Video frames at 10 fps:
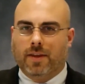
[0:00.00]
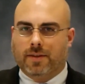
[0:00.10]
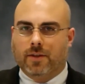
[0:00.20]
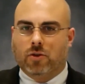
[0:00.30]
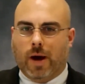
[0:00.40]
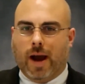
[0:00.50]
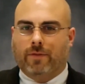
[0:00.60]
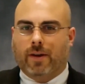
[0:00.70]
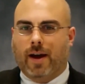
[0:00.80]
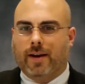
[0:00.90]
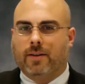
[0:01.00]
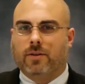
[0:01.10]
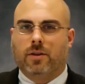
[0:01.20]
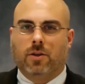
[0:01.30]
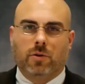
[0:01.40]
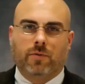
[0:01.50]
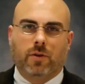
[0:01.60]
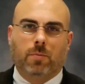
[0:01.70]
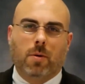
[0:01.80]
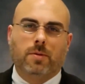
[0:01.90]
This is draft guidance issued
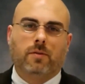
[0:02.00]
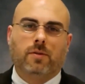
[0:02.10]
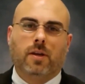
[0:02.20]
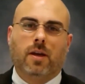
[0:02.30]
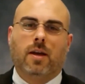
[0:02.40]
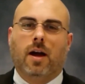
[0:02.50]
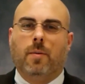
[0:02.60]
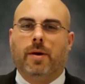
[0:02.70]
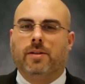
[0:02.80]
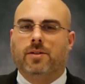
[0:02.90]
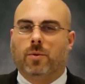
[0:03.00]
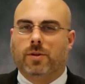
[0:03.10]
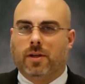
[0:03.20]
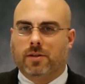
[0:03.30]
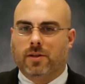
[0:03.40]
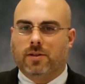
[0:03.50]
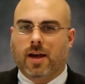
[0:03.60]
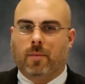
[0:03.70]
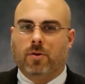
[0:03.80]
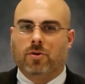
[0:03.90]
for the purpose of seeking comments, so it doesn't
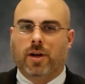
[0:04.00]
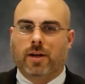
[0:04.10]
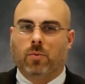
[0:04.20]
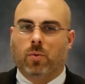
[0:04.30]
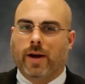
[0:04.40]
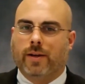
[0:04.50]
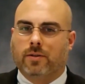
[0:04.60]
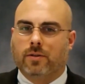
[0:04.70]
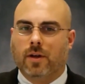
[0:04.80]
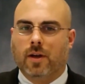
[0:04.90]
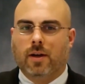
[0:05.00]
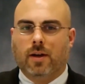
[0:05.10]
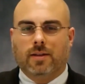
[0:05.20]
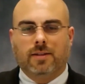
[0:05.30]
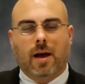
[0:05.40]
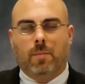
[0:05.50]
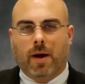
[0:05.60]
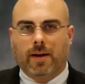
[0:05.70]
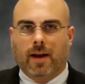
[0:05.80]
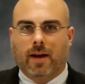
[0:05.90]
establish any rights, is not
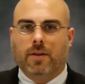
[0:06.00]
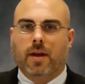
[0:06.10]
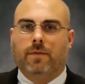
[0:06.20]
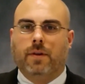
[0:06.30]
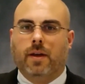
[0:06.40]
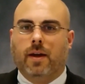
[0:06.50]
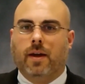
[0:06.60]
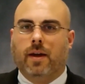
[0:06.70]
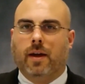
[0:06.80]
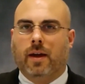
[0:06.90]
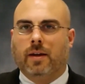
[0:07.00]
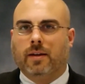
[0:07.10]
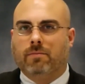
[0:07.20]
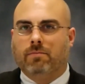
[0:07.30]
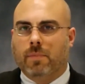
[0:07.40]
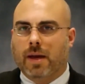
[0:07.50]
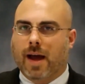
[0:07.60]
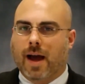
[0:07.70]
binding on the FDA, and may